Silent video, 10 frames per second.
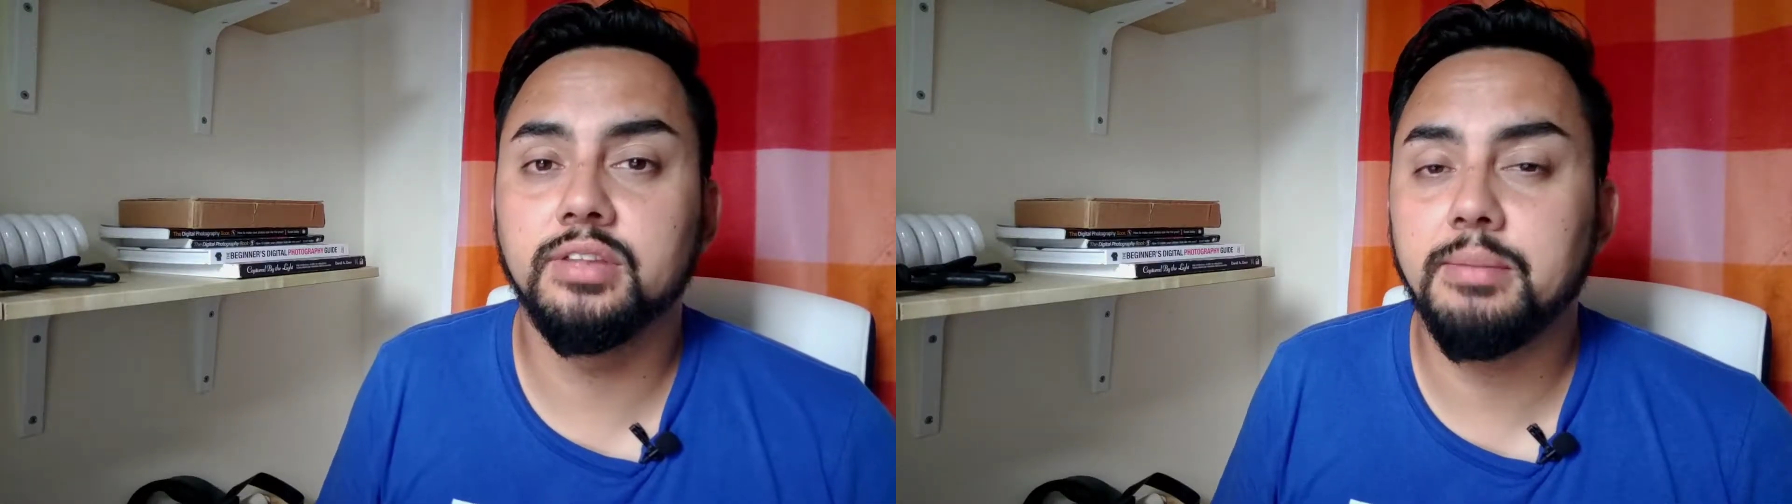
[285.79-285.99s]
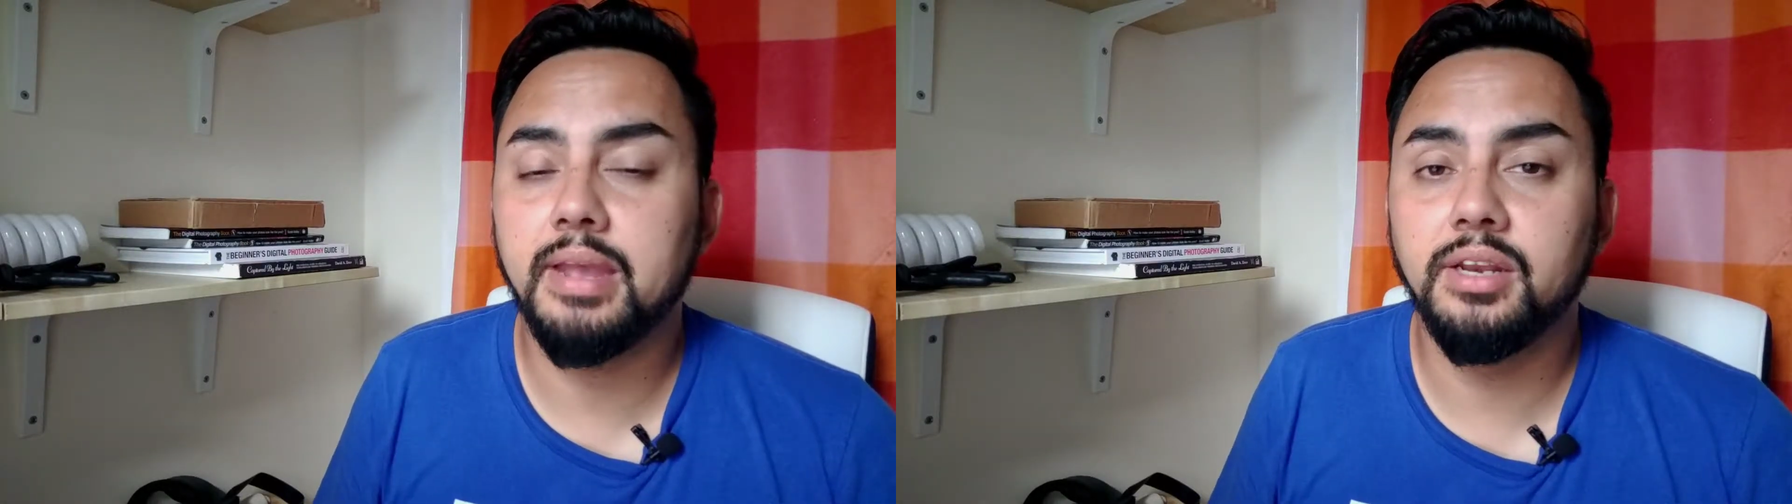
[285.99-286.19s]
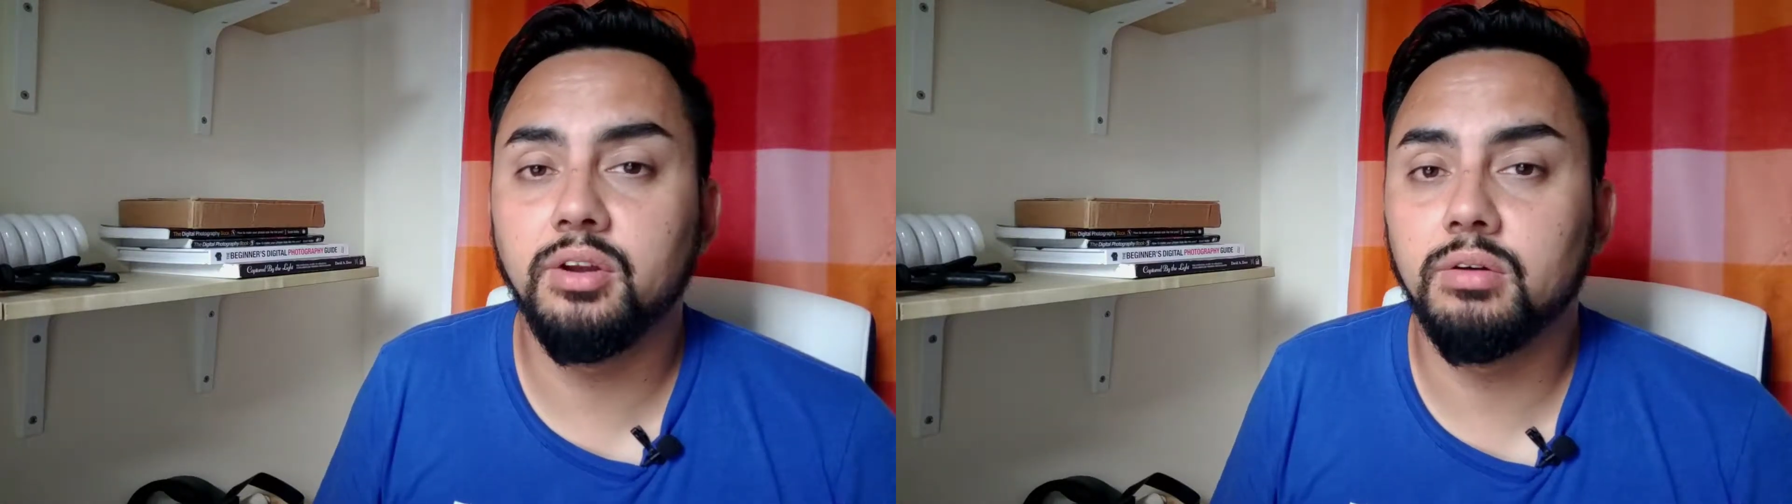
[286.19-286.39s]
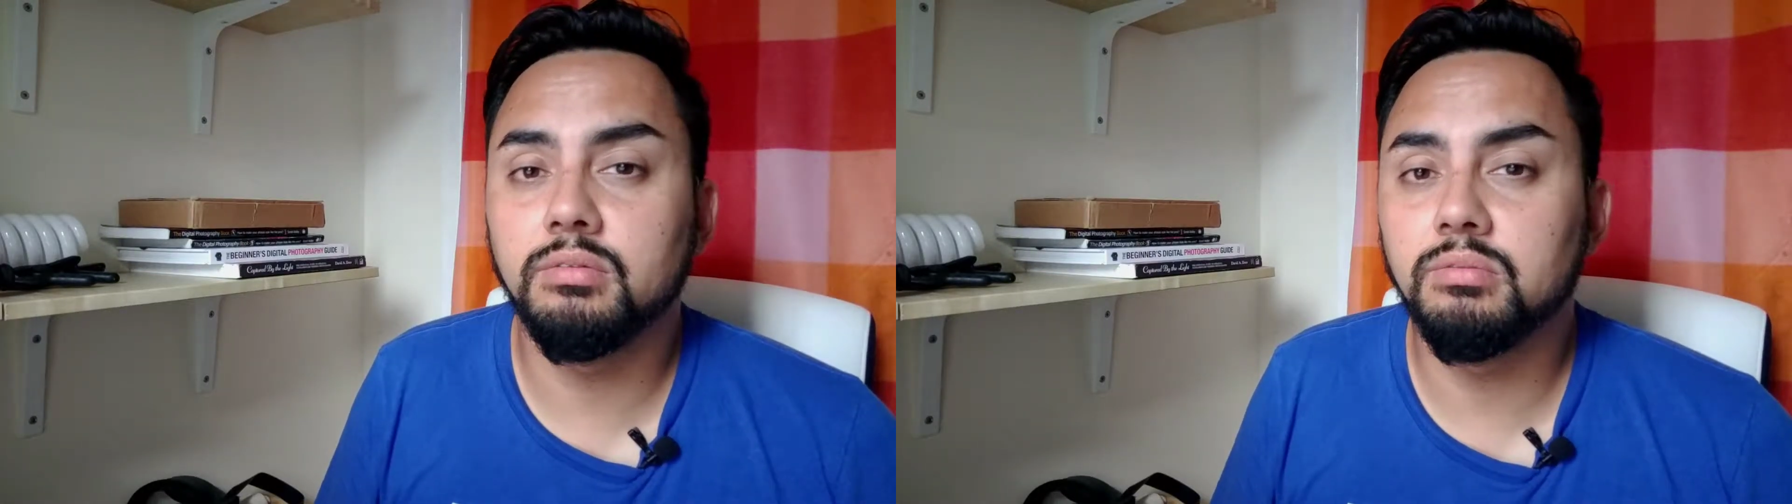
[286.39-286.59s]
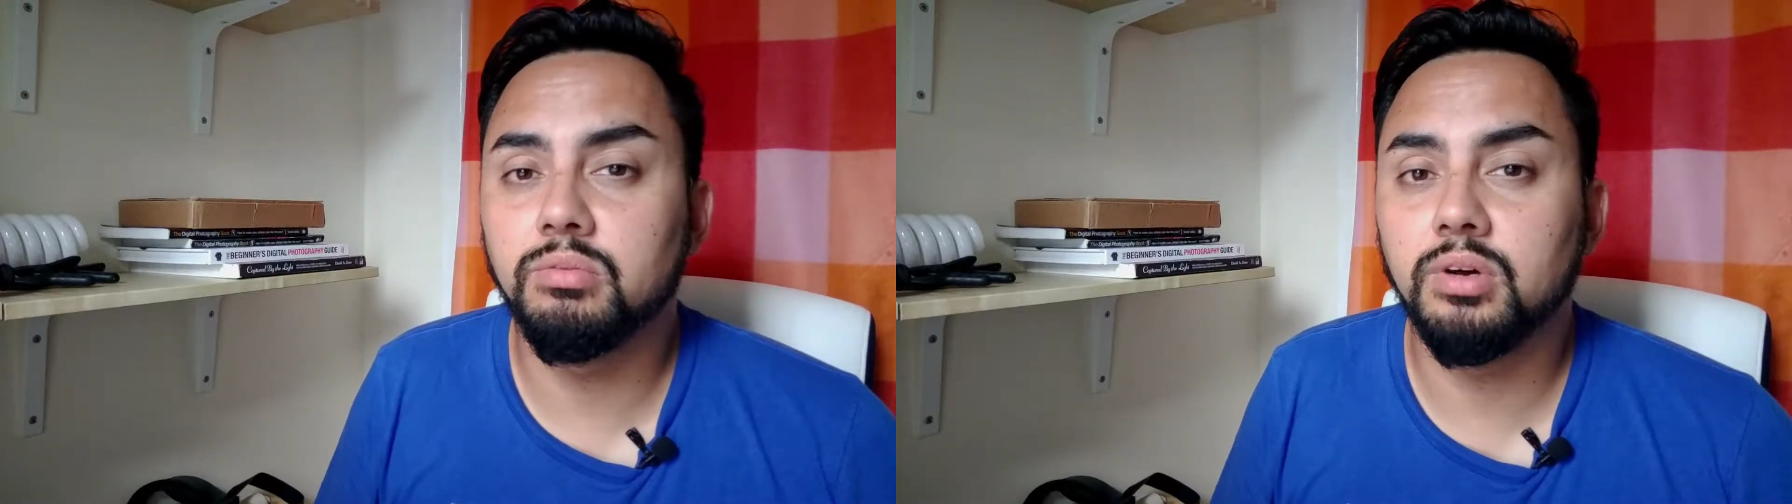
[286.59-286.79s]
they may not
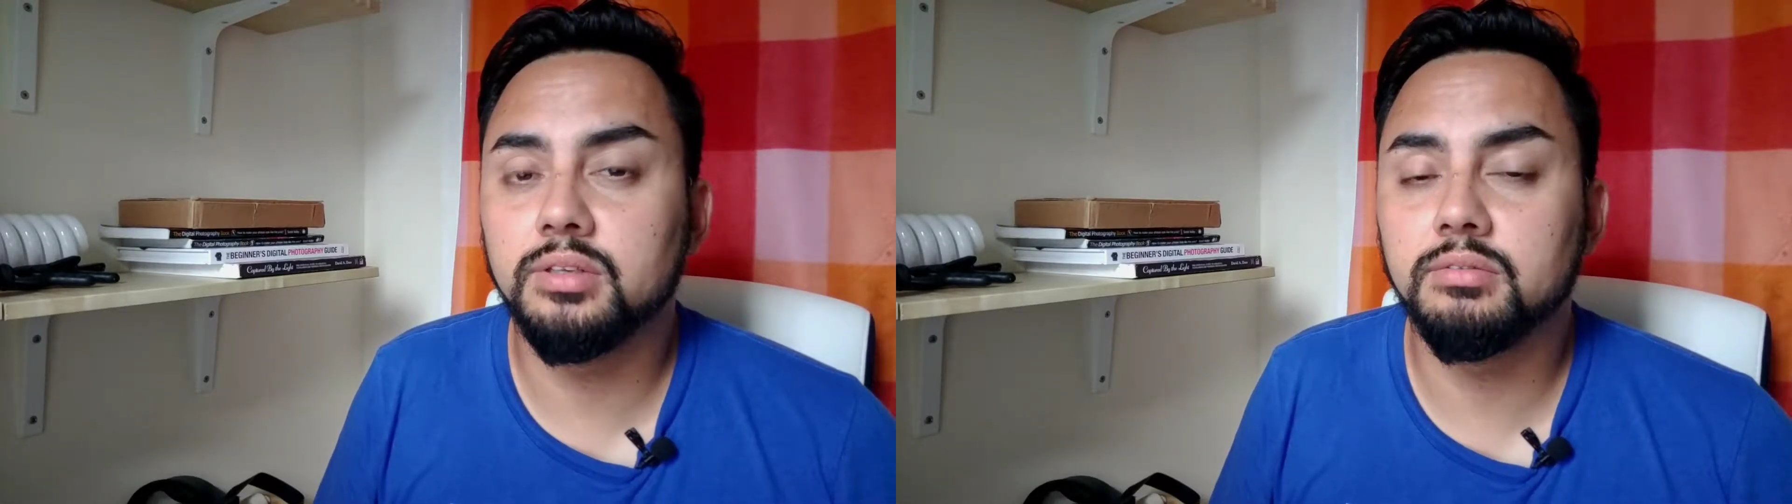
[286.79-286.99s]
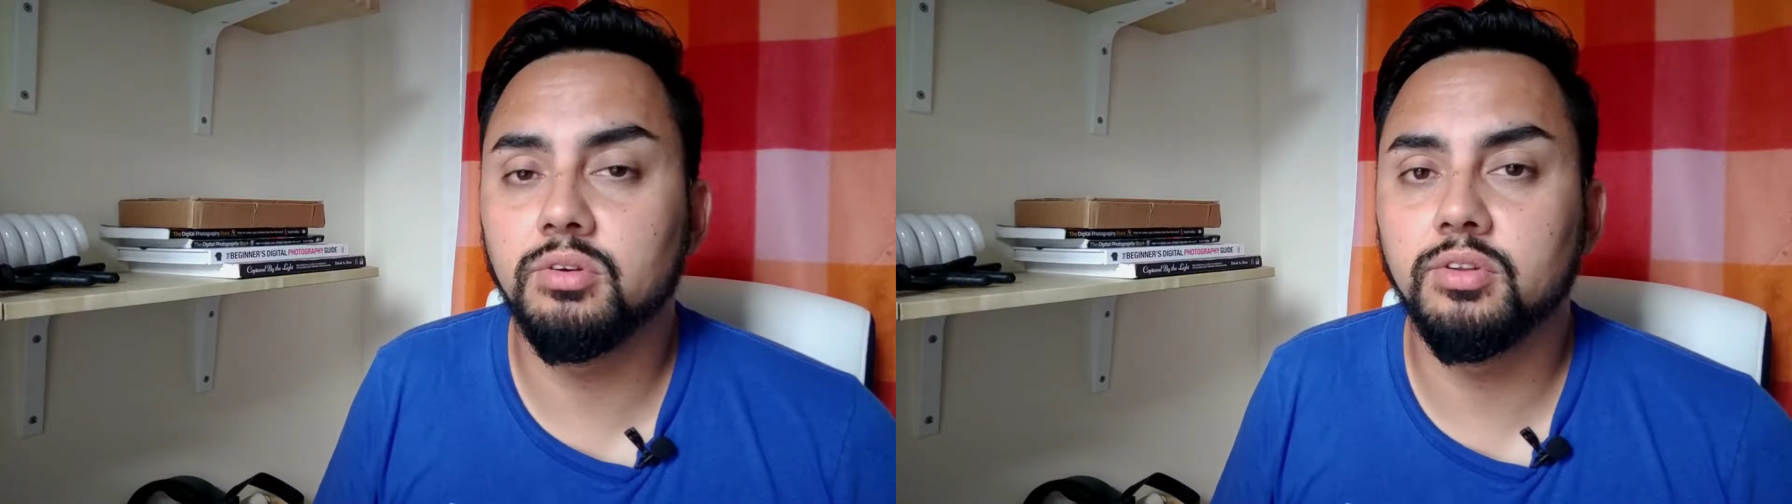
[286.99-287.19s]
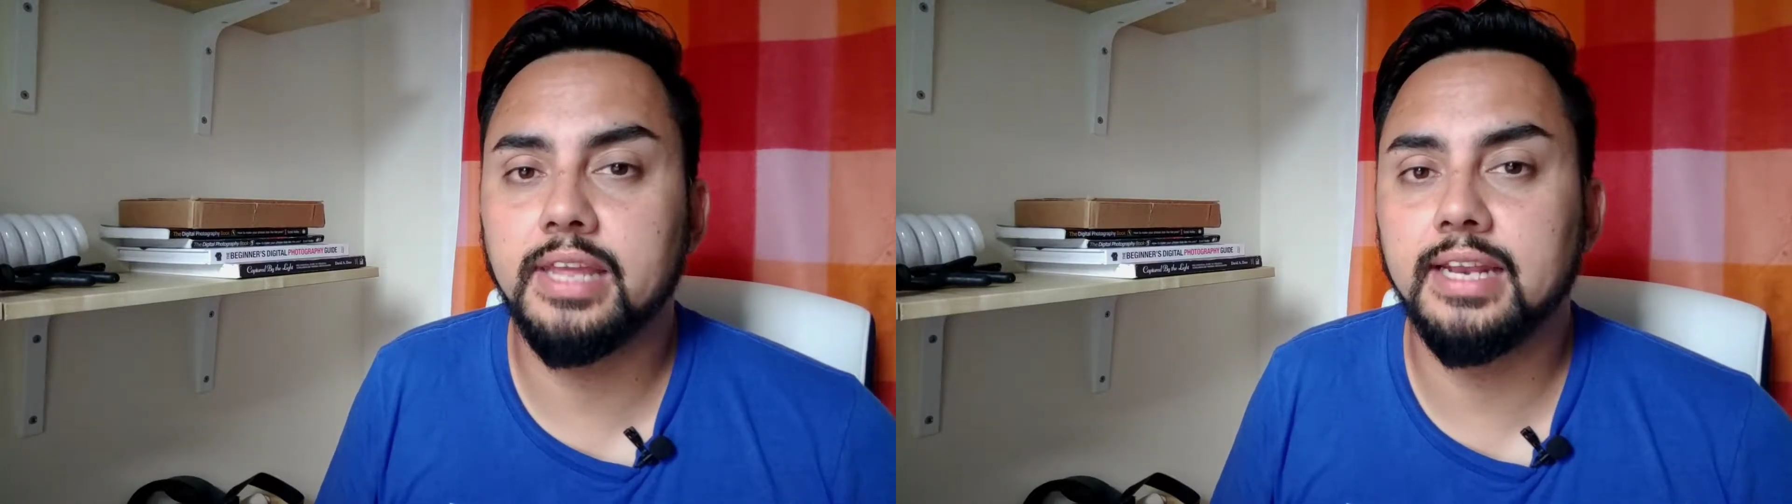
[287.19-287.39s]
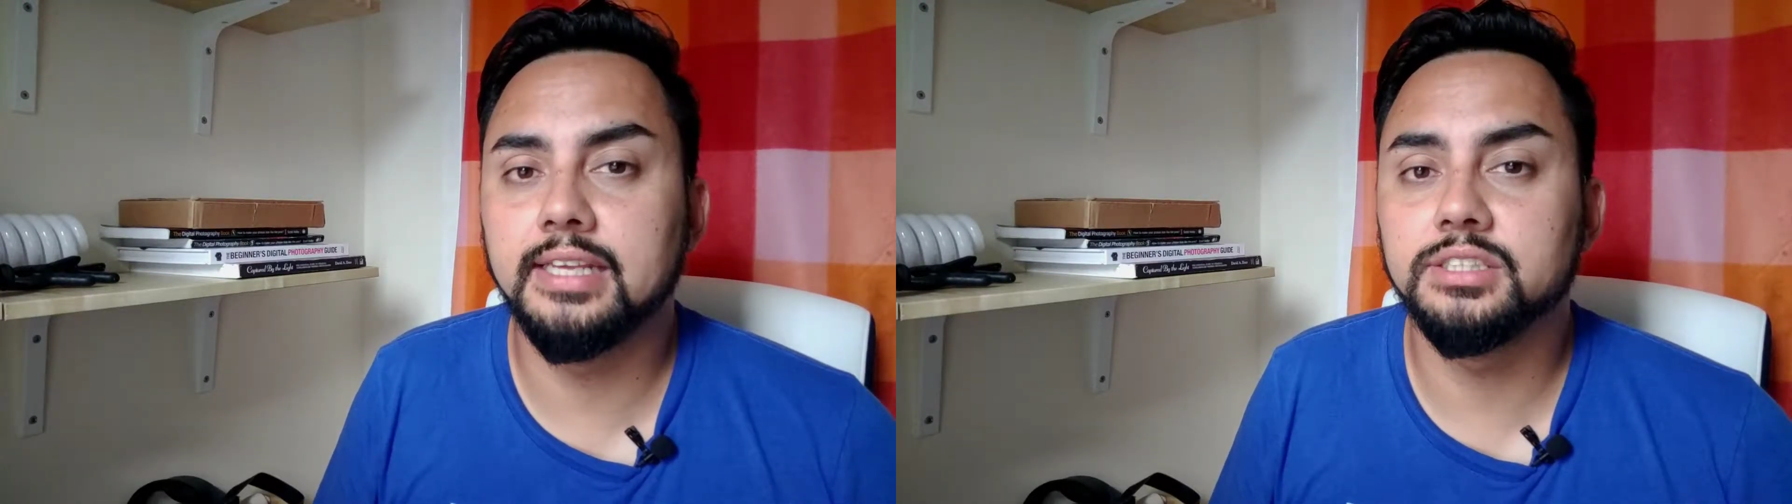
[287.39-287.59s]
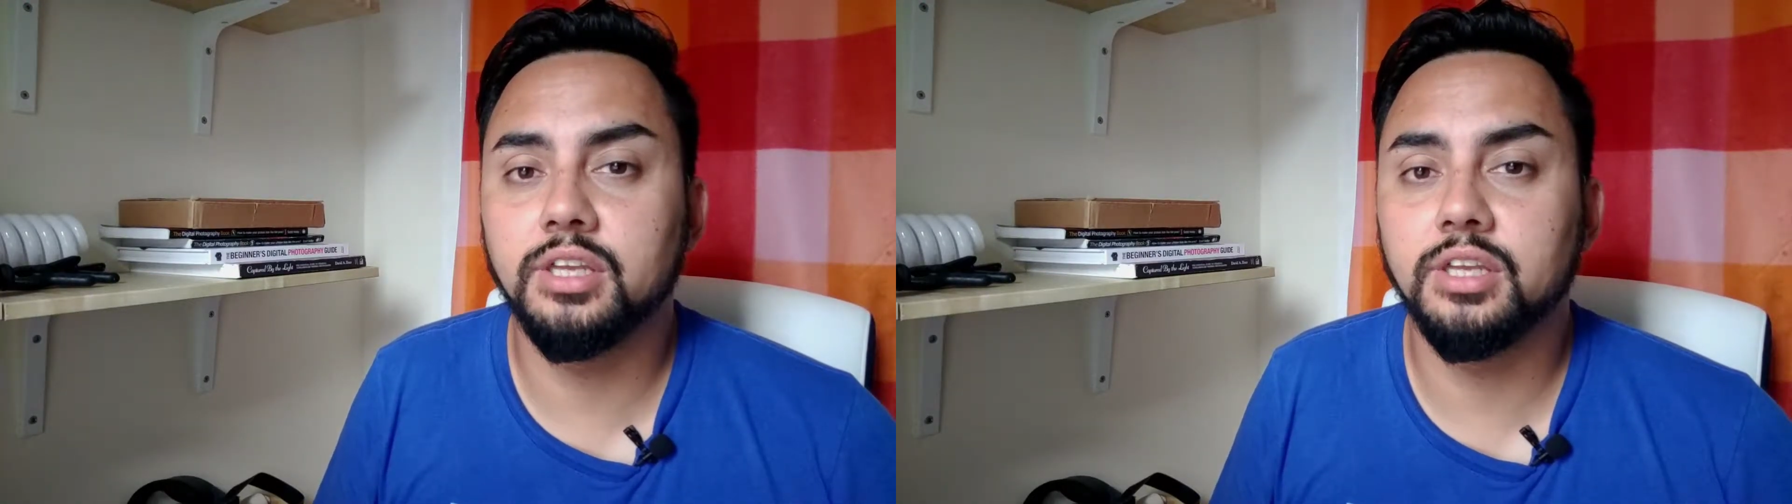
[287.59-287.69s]
want all the edits,